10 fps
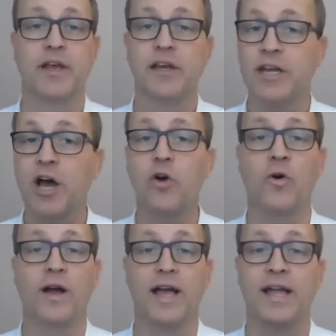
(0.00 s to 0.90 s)

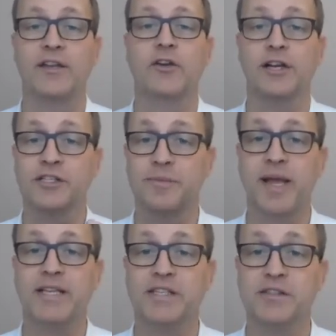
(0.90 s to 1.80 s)
No annular
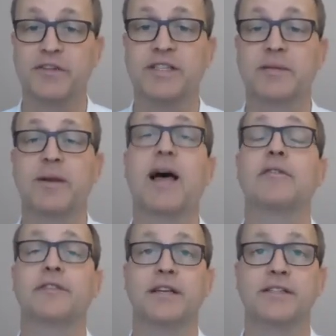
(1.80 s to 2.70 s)
space is visible
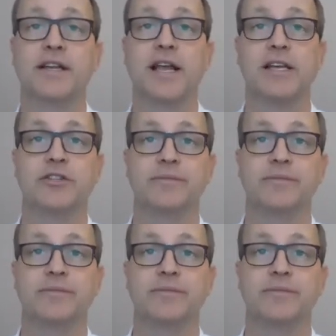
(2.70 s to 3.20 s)
after installation.